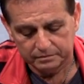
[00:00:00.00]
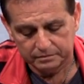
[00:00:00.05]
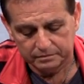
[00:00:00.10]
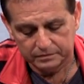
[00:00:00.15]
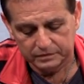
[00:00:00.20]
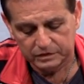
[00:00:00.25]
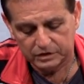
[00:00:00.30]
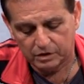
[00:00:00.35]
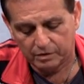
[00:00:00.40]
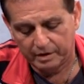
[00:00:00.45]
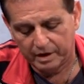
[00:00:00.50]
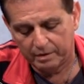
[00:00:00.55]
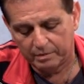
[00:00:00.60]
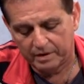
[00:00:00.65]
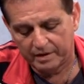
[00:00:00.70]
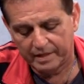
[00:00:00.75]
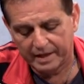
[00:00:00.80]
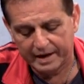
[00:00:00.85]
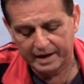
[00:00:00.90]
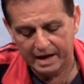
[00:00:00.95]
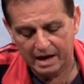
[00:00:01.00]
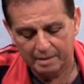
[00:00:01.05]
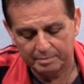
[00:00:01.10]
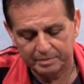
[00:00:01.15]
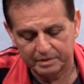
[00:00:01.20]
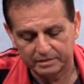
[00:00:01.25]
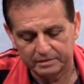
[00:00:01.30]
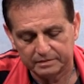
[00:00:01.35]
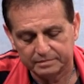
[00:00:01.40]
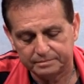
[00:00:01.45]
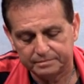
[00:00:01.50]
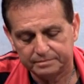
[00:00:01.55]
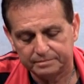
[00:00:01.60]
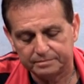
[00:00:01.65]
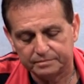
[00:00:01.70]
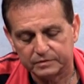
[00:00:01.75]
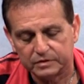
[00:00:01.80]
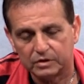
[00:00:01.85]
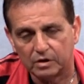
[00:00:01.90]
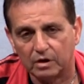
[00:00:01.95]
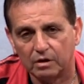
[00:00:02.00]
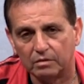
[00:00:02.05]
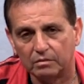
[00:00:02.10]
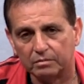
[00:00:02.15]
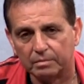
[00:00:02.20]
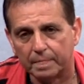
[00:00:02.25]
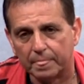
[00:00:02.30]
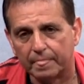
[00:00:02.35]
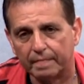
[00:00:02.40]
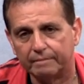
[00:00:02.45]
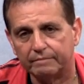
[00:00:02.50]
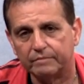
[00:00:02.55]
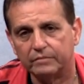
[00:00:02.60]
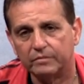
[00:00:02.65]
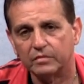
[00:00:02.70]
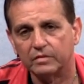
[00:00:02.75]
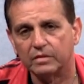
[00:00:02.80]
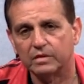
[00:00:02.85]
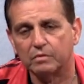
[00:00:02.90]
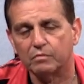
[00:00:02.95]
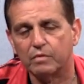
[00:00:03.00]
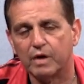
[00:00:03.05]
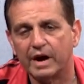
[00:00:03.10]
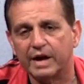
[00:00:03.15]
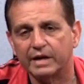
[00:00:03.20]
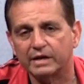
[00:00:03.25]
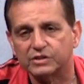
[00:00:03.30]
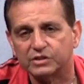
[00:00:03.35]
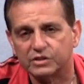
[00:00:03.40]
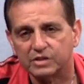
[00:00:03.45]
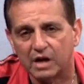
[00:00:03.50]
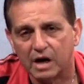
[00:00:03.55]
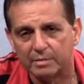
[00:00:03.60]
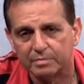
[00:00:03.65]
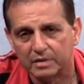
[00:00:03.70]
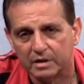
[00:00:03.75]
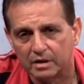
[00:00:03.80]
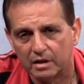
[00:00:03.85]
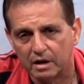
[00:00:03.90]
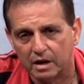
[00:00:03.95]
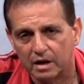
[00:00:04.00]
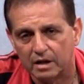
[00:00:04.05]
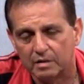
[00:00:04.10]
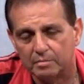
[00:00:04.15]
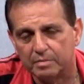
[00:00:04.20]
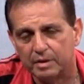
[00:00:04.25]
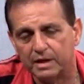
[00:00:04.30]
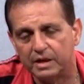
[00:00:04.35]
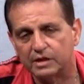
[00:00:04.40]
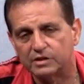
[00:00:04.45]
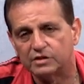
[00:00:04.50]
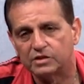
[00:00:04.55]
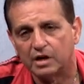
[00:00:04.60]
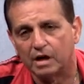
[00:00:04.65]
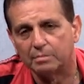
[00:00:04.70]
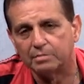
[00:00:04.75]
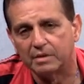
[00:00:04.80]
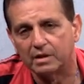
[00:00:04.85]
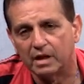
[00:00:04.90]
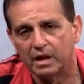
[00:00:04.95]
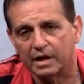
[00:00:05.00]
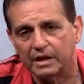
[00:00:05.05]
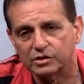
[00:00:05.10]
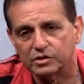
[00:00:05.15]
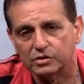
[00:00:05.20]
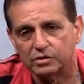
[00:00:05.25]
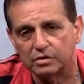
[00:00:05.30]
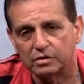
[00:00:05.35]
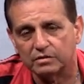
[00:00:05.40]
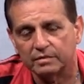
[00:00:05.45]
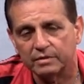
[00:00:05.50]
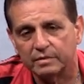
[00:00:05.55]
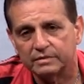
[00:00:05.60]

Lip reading: So anyway, that happened. So the riots stopped and the beatings stopped in the high school.